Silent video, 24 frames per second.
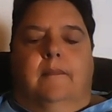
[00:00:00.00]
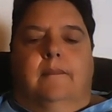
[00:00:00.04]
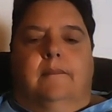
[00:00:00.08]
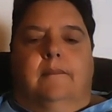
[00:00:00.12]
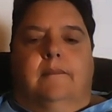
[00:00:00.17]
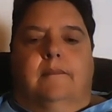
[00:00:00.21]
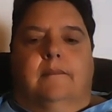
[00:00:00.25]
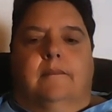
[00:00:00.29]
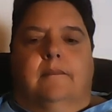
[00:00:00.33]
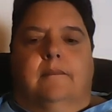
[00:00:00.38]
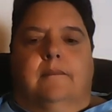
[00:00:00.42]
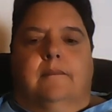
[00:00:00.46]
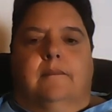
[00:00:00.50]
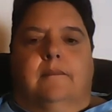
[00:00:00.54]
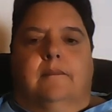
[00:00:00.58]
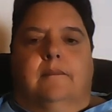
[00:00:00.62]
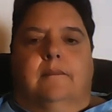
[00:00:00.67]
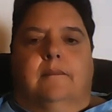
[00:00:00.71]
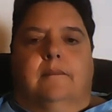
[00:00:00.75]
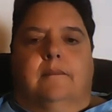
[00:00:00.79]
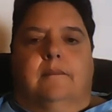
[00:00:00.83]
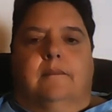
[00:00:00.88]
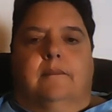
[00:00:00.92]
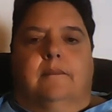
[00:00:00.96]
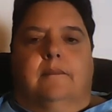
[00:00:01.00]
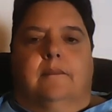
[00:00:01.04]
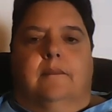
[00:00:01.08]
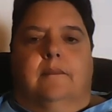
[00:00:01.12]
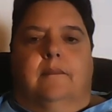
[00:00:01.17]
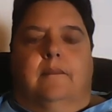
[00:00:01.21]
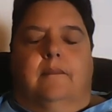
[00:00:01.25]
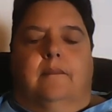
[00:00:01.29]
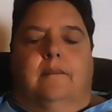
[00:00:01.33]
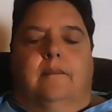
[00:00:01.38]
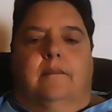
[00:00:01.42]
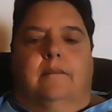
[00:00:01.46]

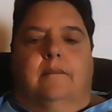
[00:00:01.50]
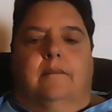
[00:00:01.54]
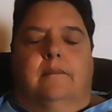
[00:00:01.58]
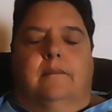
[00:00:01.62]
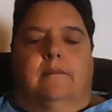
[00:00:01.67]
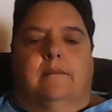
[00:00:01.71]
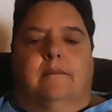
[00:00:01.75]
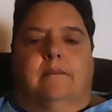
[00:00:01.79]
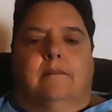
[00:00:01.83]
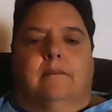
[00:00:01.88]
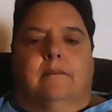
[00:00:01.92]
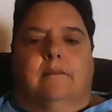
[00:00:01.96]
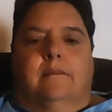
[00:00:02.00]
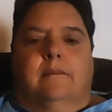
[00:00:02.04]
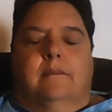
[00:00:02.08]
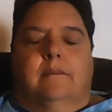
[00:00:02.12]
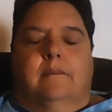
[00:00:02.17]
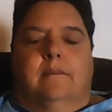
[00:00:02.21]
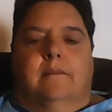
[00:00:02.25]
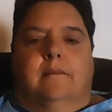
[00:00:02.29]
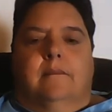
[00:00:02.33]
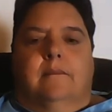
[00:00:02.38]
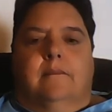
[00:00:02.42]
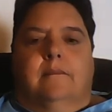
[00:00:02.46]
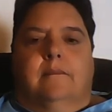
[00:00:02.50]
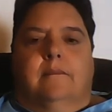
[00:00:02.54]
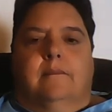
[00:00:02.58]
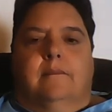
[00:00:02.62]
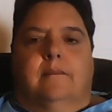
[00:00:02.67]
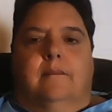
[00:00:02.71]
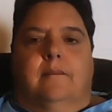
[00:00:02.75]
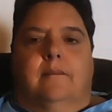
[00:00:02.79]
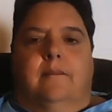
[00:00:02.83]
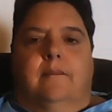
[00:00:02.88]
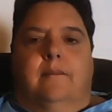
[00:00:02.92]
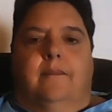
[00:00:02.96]

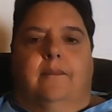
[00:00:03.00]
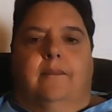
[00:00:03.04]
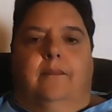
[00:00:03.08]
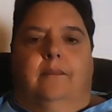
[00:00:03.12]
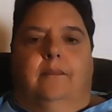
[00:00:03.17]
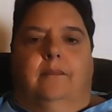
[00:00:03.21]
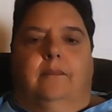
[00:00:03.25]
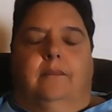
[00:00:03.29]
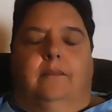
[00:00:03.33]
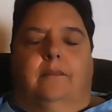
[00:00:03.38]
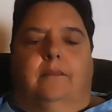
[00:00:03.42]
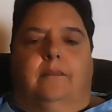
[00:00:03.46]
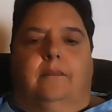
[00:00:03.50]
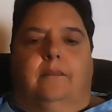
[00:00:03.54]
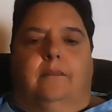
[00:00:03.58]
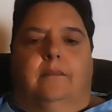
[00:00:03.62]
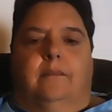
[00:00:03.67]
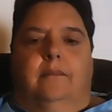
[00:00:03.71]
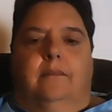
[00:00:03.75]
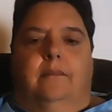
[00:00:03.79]
(not speaking)